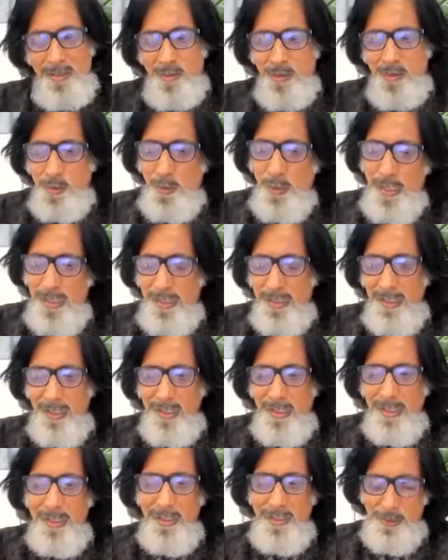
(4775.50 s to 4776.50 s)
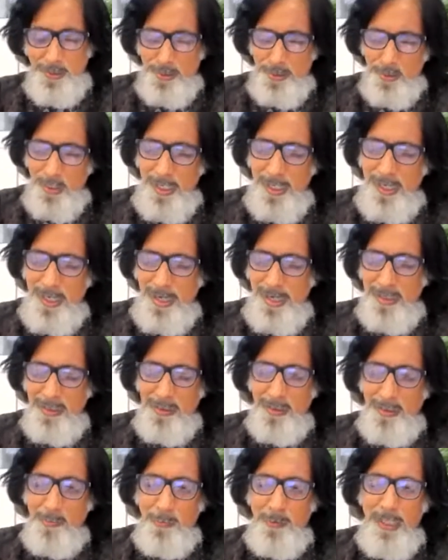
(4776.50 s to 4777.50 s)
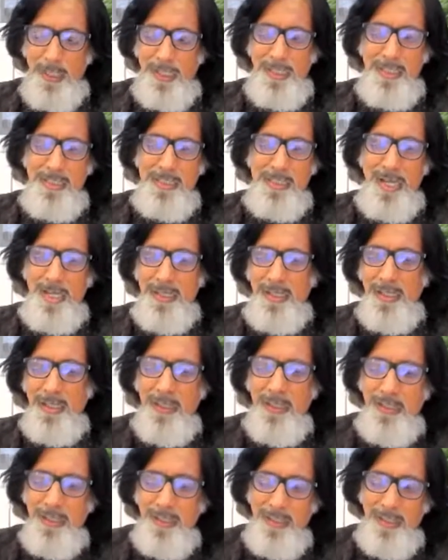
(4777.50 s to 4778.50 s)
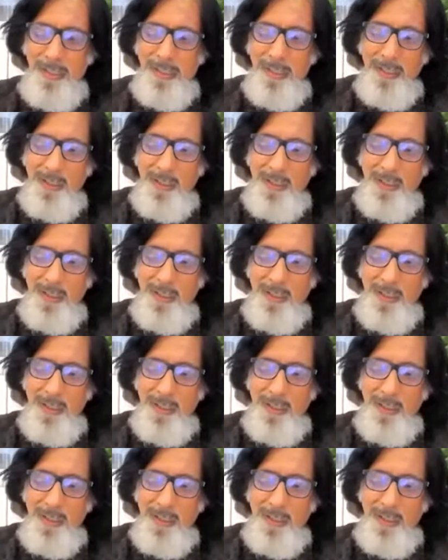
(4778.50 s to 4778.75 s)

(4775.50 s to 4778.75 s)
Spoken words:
today we are designing,